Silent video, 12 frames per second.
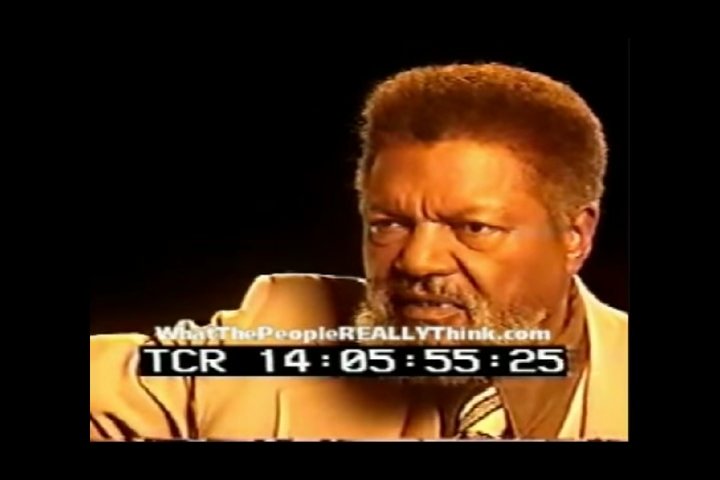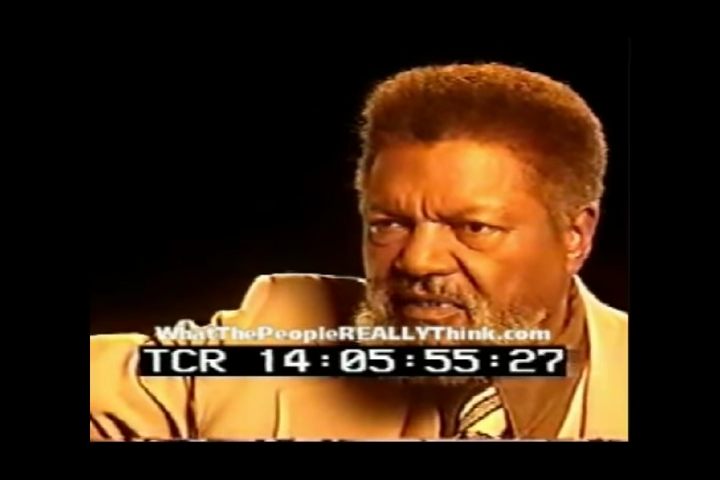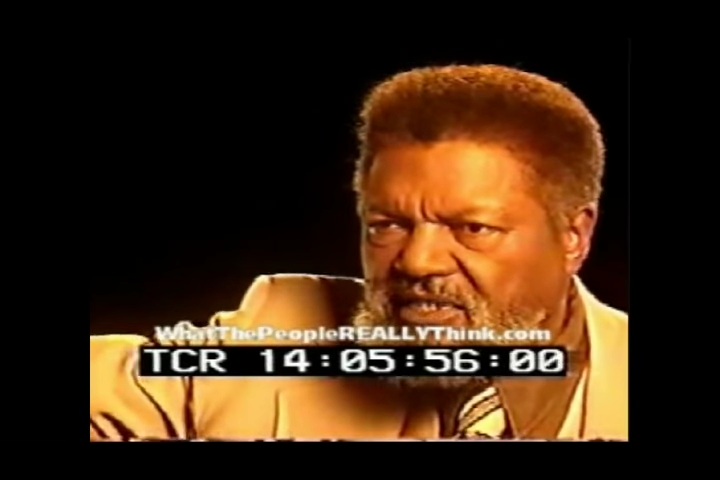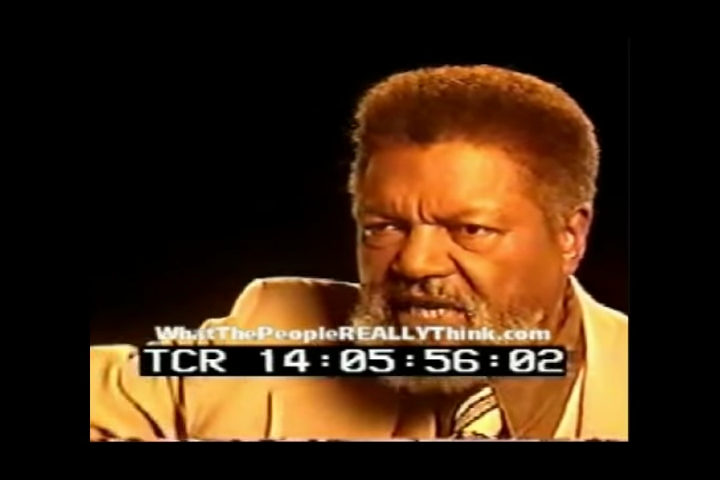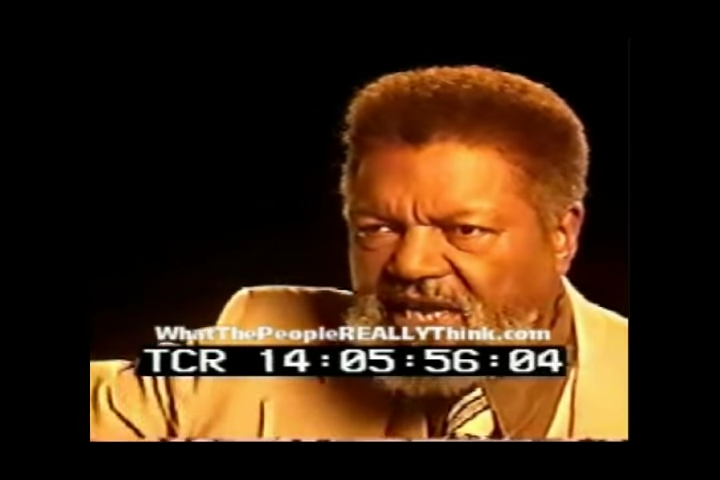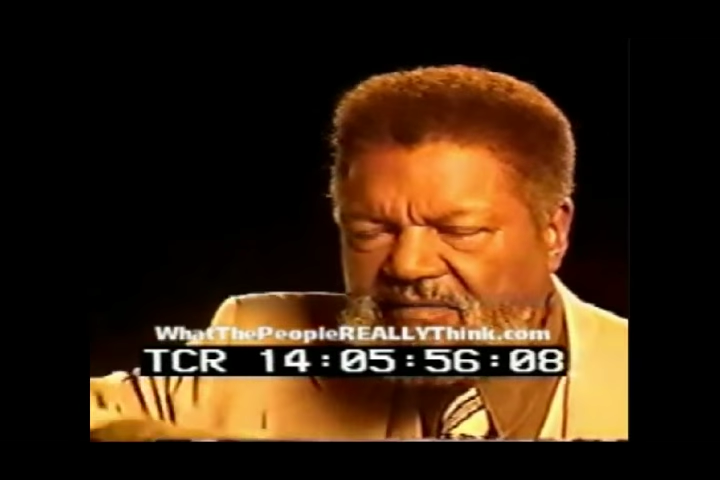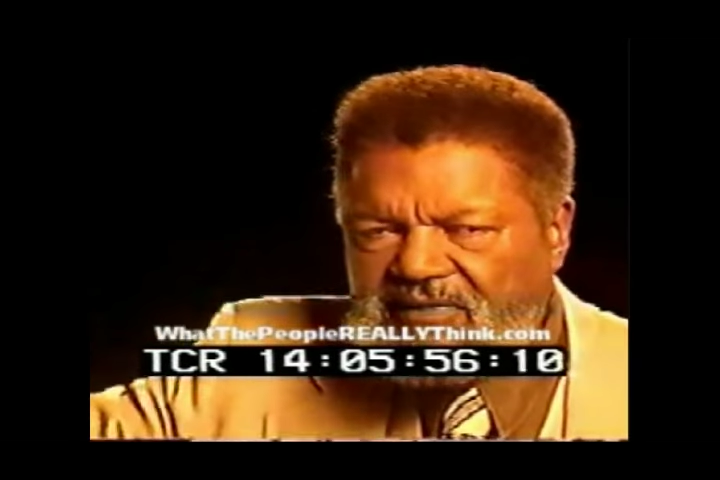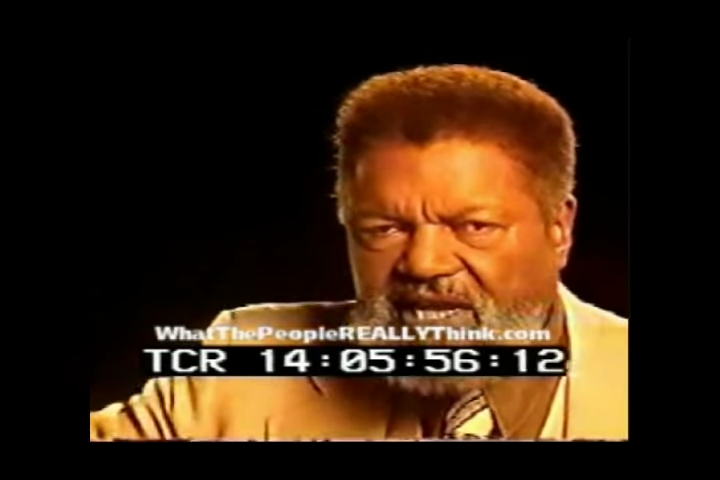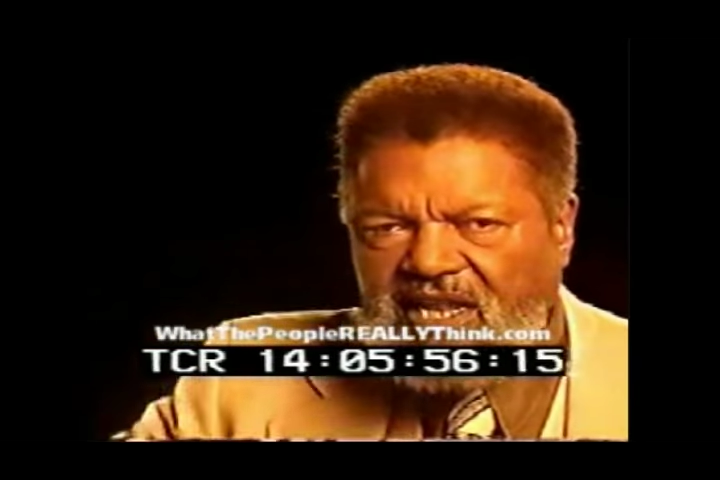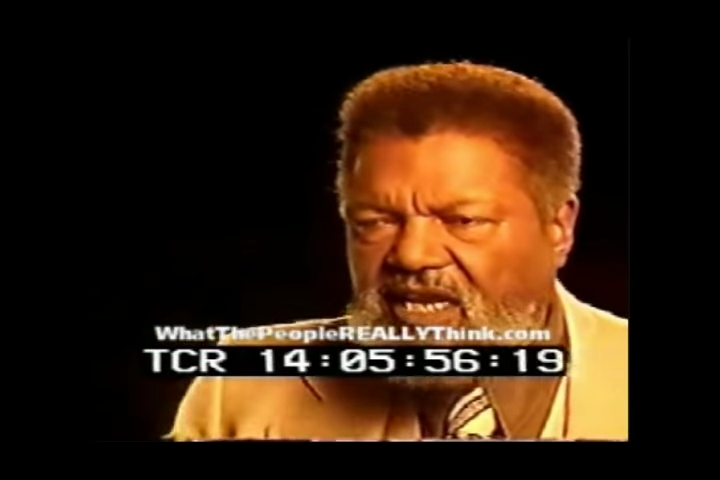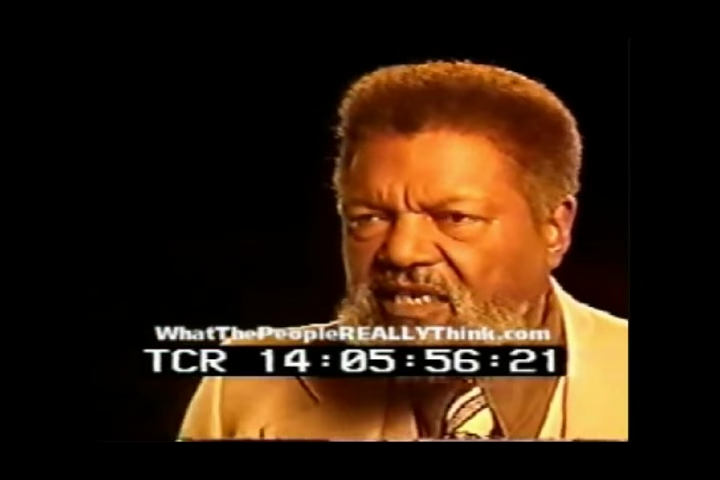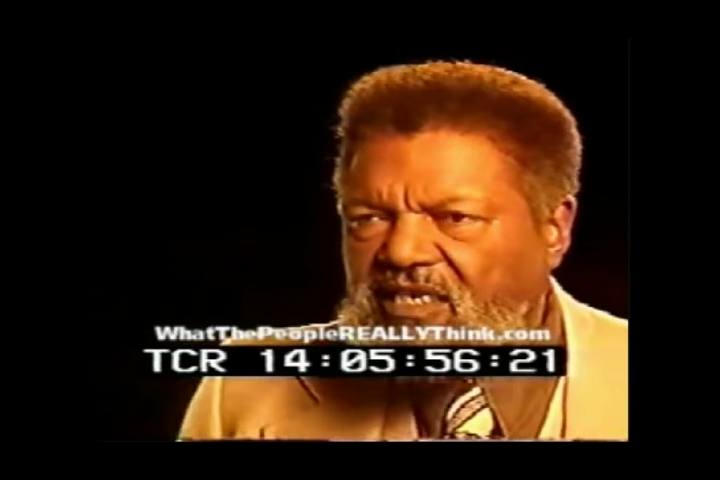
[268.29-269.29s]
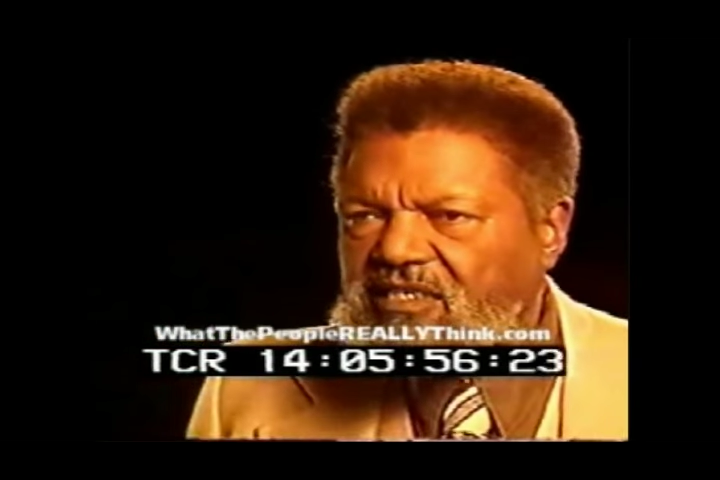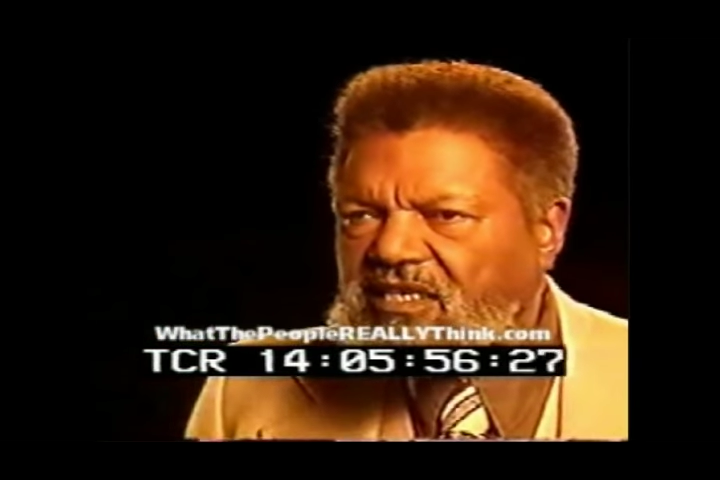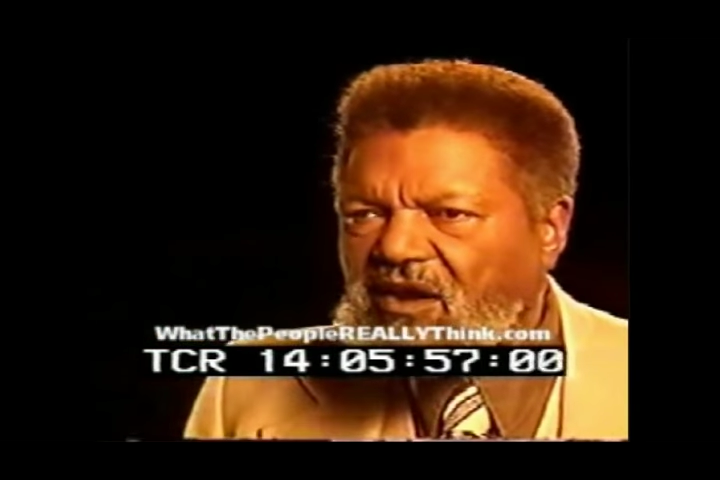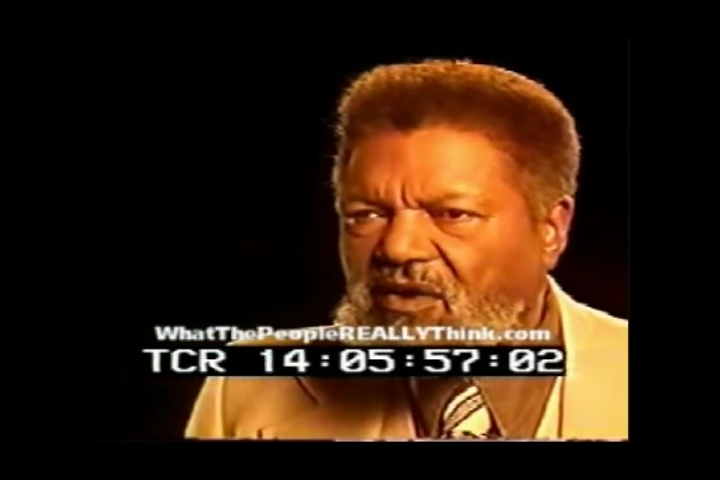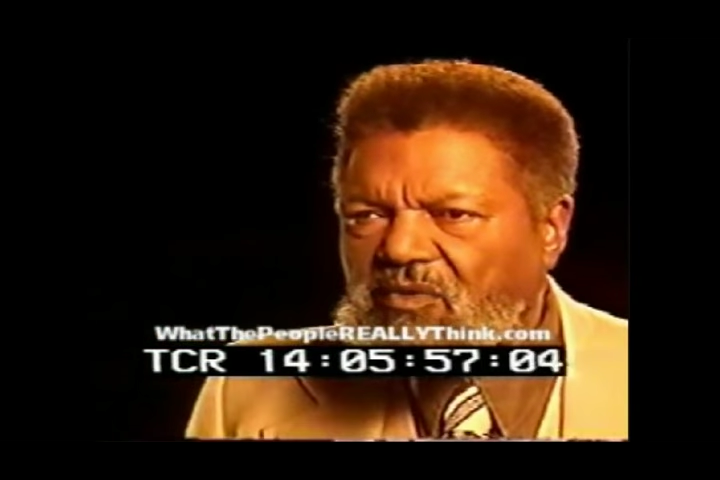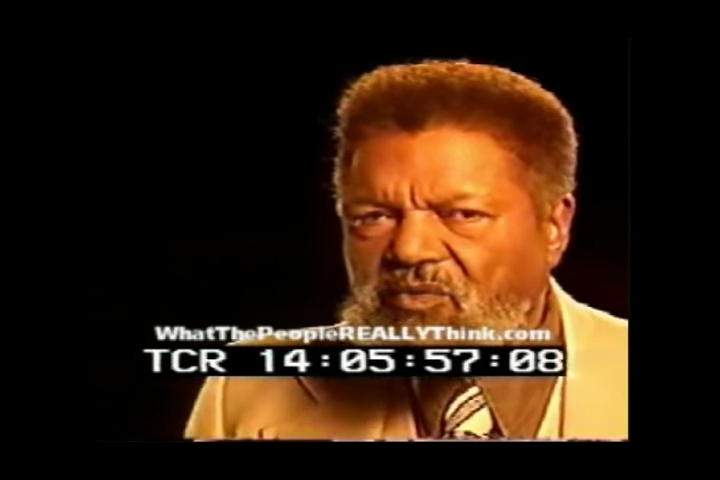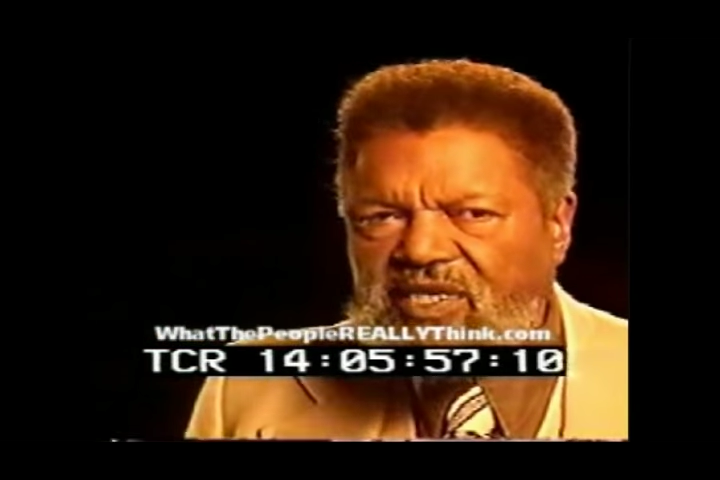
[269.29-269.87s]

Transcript: Shot him down like a dog.